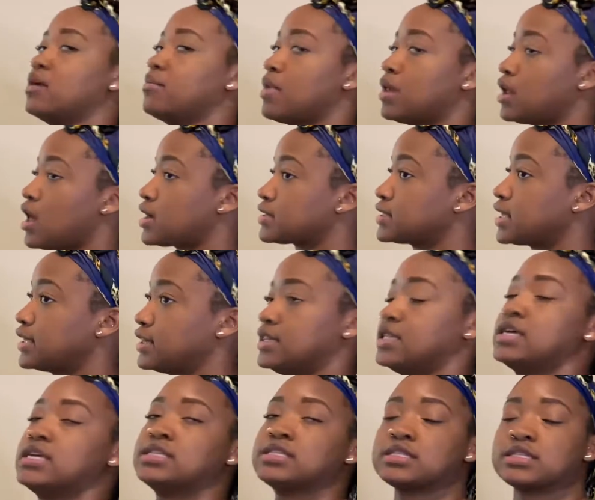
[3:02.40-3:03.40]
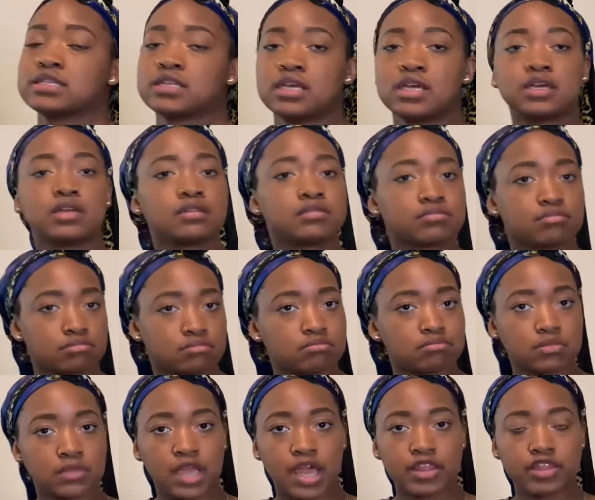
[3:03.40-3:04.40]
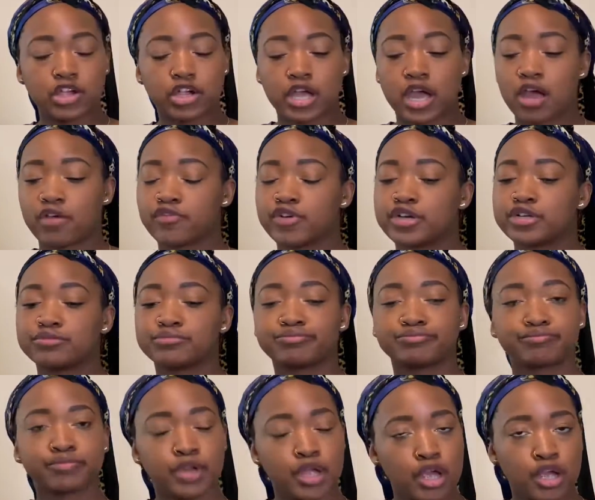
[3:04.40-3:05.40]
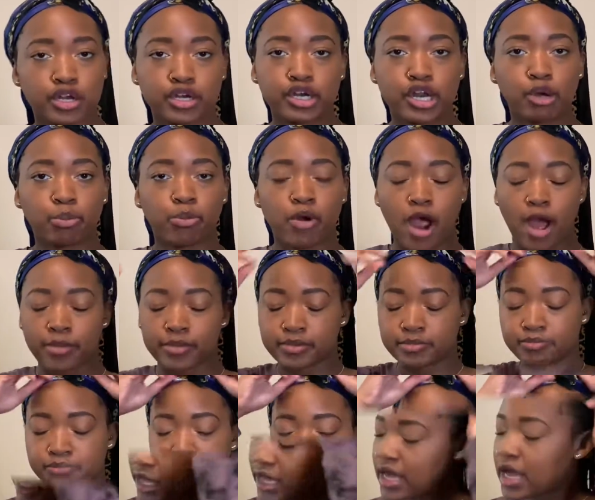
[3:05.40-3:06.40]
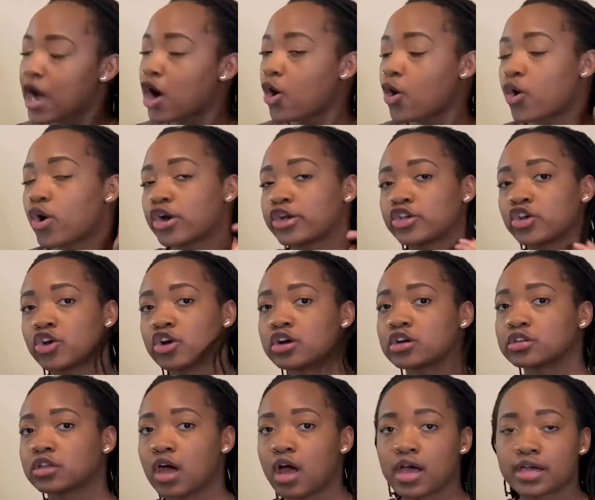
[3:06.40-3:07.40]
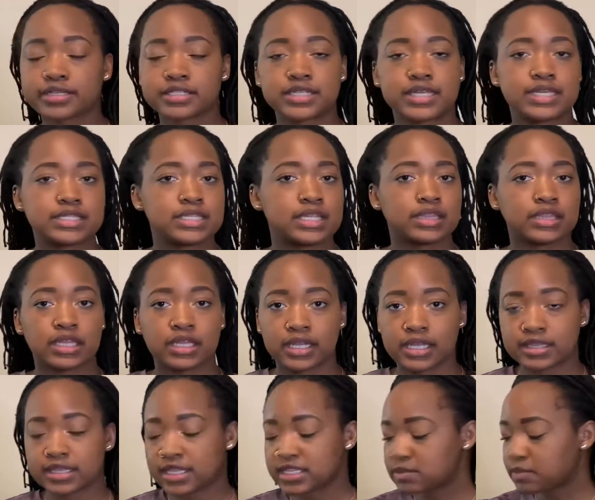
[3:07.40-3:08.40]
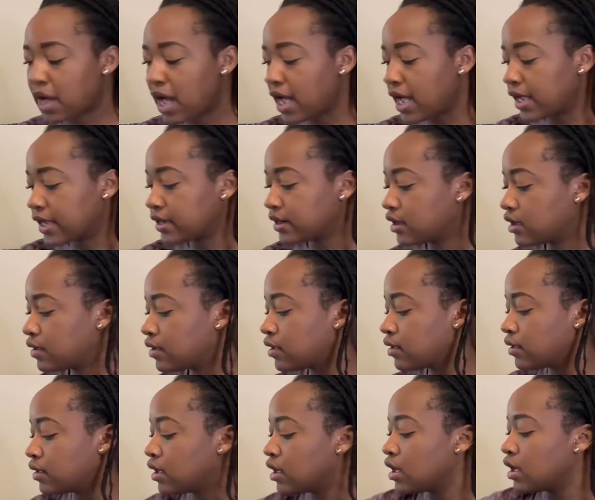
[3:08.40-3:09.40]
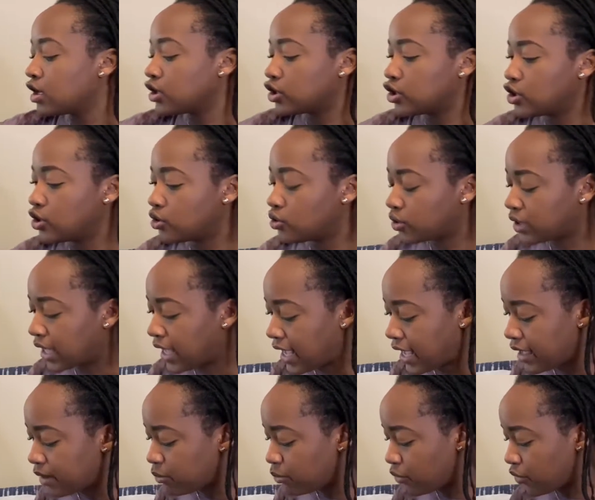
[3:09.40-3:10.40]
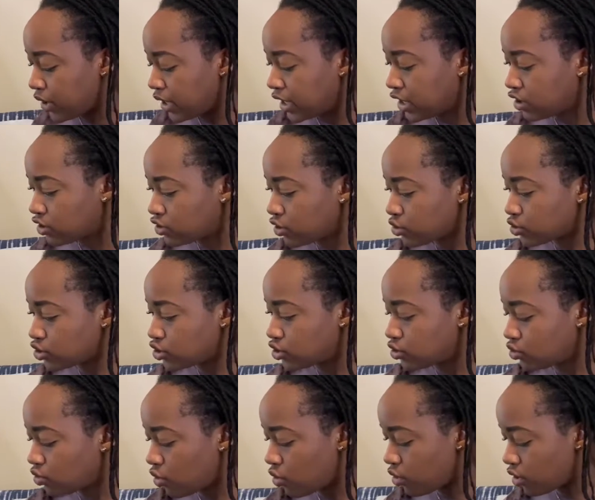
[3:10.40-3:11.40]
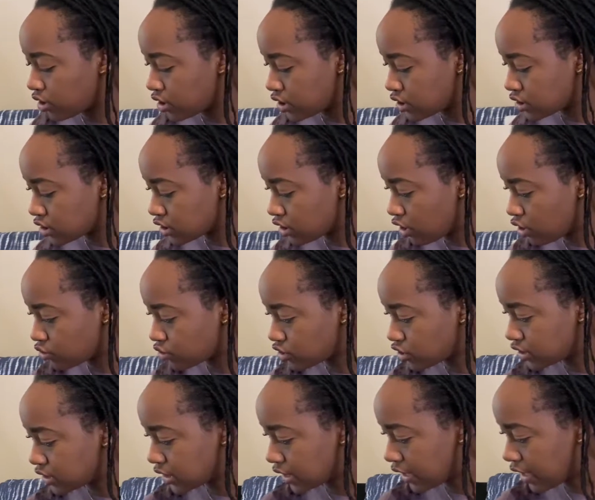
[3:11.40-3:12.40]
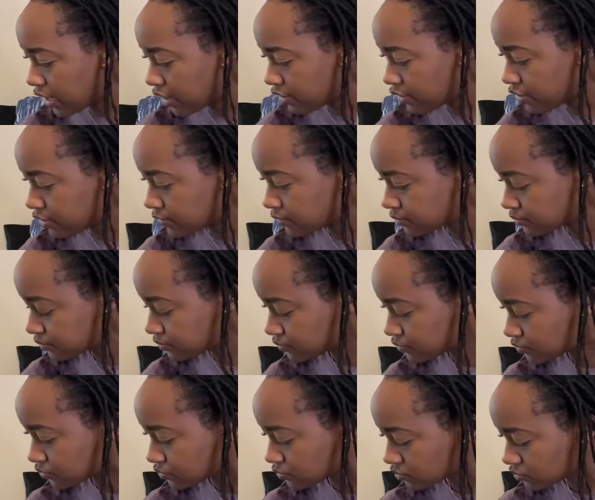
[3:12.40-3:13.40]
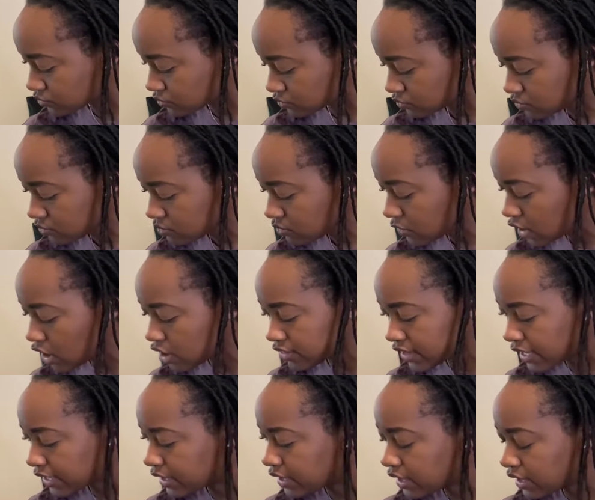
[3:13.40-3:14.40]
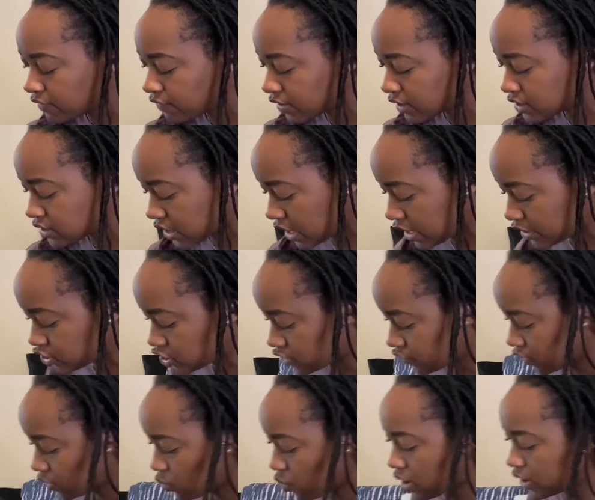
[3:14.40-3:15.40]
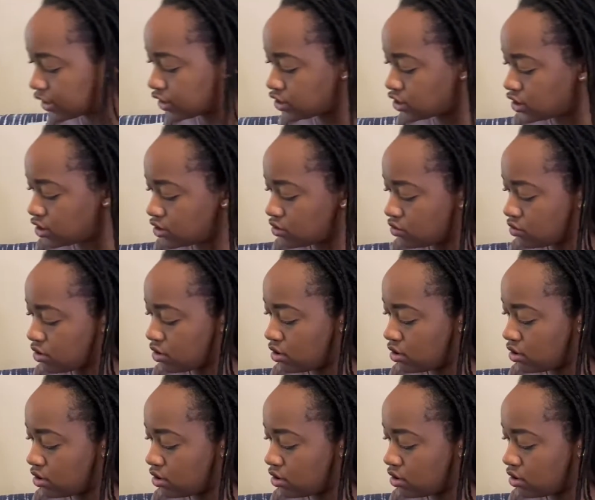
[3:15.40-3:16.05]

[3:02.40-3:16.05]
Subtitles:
my locks like this, and they're covered, no problem. Or your locks isn't the length as mine, you can bring those 2 corners closer together. They can even touch if you wanted to.